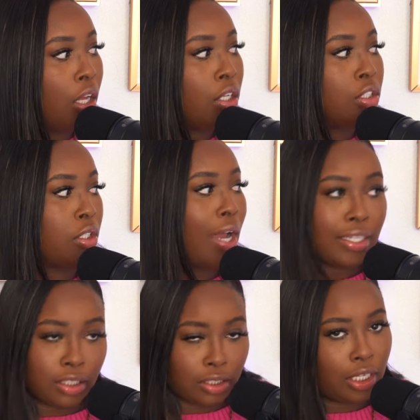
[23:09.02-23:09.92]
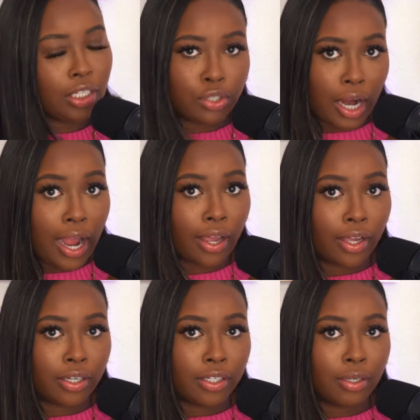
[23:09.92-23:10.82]
So I just didn't try.
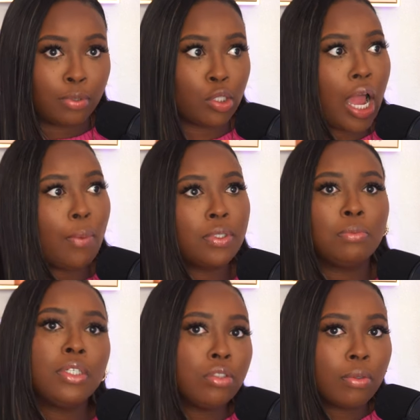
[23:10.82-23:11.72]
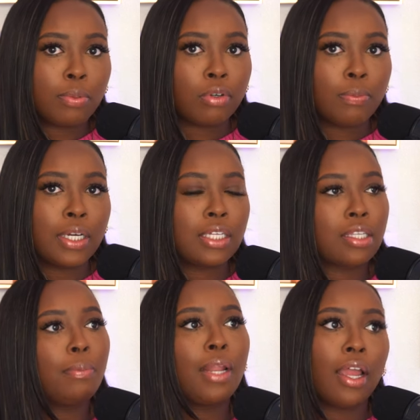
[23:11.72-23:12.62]
So I was miserable because
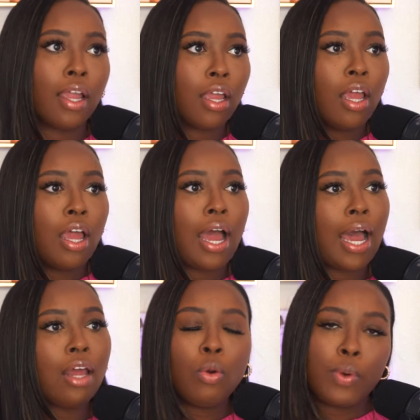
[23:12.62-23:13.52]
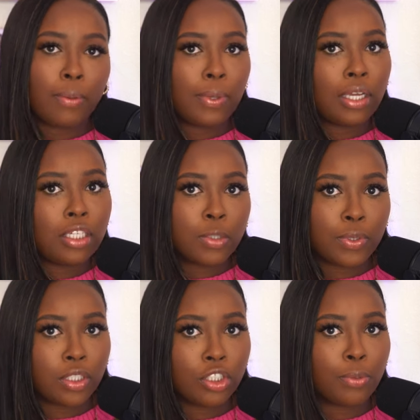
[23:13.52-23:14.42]
I'm like, I don't want to be in this
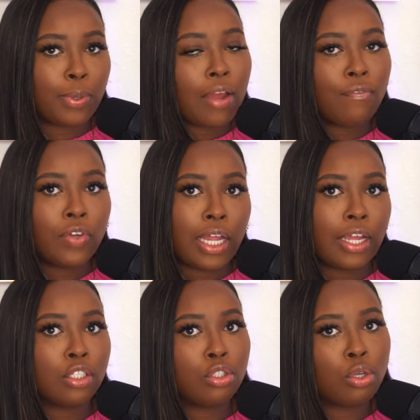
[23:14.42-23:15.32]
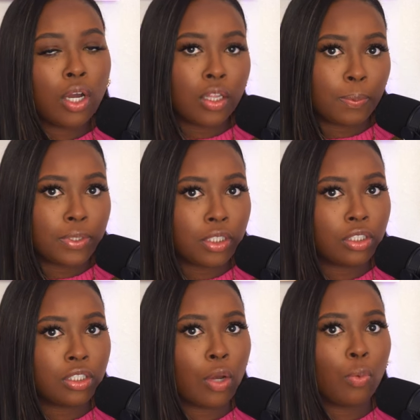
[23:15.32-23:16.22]
position, but I feel like there's no other
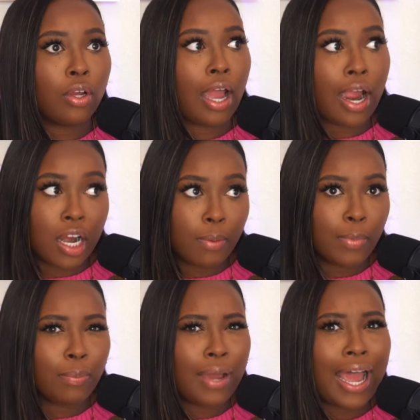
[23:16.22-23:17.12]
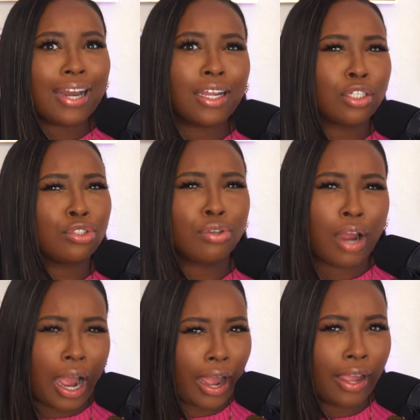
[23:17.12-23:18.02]
position that would hire me, but I didn't
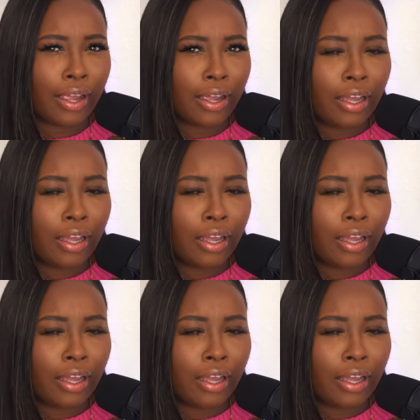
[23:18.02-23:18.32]
try.